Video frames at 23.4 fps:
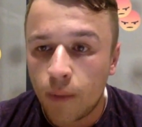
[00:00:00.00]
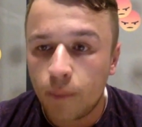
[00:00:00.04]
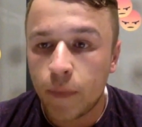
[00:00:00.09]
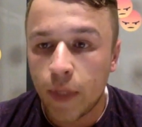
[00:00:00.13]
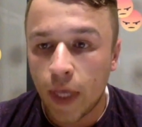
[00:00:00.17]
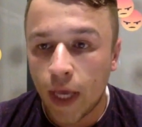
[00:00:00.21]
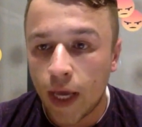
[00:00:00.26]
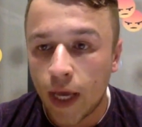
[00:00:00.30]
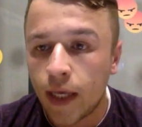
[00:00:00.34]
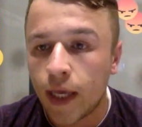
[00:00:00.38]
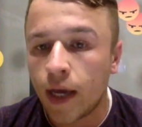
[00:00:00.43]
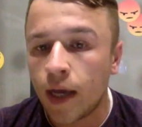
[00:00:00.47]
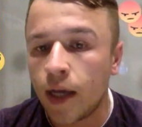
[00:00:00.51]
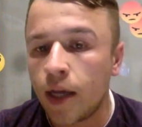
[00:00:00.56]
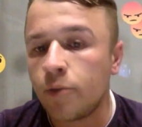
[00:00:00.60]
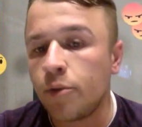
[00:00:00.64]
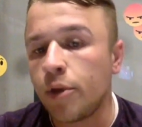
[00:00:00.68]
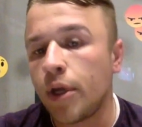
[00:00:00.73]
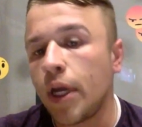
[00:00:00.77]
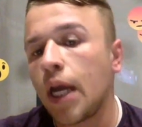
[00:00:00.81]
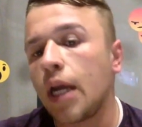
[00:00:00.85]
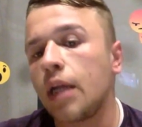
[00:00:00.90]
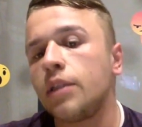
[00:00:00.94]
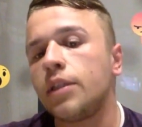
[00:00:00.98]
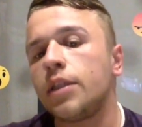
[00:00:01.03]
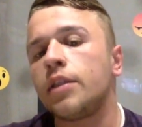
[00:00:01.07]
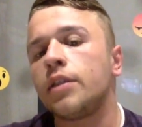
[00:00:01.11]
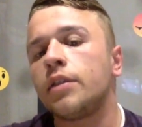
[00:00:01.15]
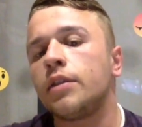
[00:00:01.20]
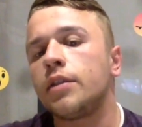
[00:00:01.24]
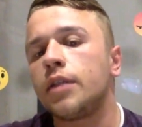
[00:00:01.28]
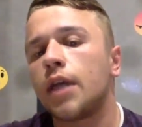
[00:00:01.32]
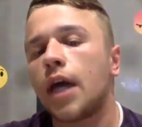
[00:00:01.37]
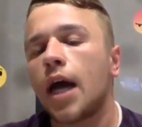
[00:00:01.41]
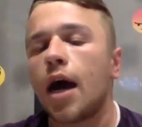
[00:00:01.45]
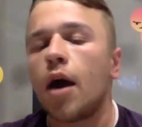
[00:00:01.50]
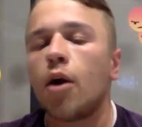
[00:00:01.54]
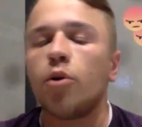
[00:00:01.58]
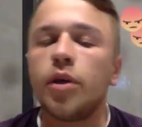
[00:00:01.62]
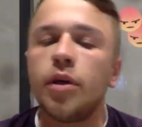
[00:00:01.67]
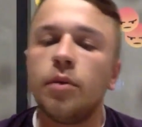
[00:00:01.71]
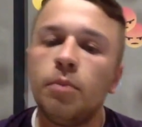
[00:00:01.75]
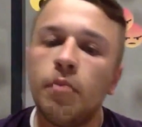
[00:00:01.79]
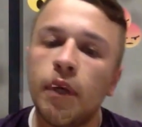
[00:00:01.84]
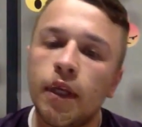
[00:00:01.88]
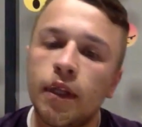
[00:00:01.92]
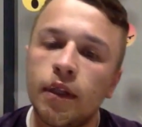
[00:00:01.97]
yeah, yeah, regarding how he
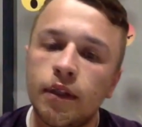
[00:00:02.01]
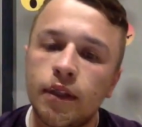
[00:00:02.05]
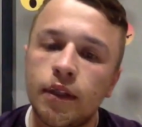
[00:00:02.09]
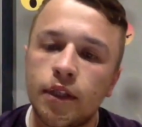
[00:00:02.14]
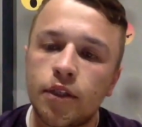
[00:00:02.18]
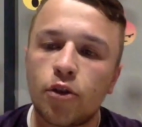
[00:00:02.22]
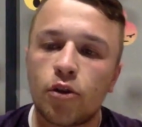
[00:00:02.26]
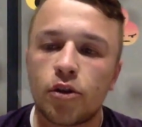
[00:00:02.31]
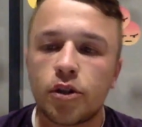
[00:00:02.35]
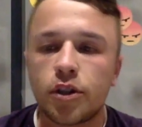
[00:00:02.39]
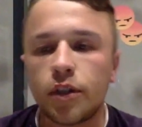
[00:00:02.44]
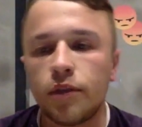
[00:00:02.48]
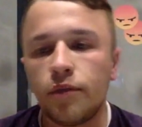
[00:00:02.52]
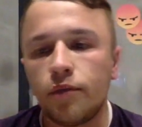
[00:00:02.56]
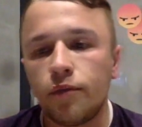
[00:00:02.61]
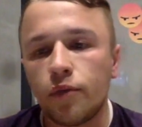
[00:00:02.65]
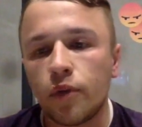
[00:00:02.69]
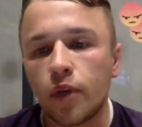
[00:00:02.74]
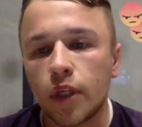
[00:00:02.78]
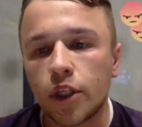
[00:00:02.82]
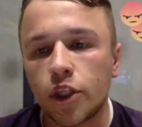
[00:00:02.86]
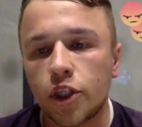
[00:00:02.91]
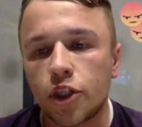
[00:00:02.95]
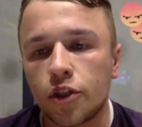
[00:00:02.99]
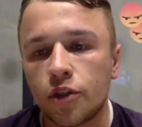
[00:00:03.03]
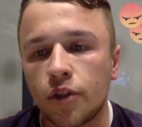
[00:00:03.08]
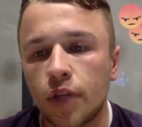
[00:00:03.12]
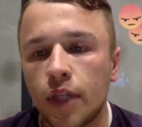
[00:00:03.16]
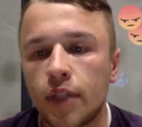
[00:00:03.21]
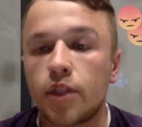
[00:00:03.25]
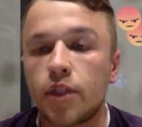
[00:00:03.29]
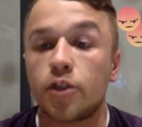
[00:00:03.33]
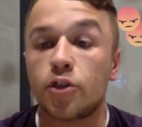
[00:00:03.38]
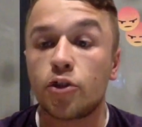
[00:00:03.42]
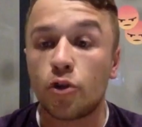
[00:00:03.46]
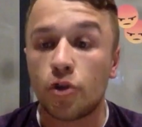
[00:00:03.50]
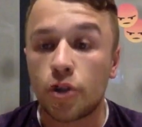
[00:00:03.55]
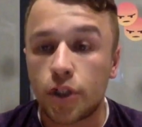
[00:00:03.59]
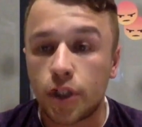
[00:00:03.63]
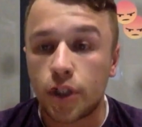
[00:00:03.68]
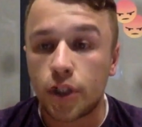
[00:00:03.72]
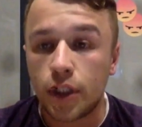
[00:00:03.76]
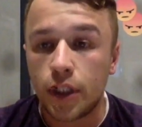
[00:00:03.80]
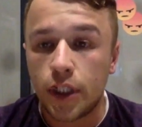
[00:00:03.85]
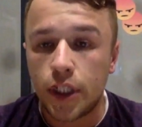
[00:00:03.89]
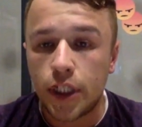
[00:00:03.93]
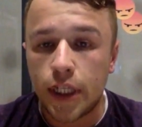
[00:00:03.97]
built the sourcing function and the
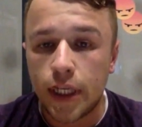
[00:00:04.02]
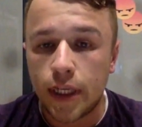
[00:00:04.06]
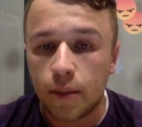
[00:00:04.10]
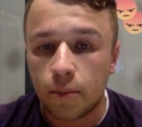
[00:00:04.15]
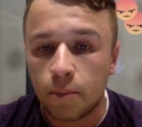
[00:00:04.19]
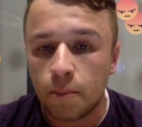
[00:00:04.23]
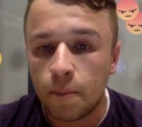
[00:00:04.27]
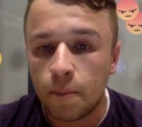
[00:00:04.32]
sourcing team.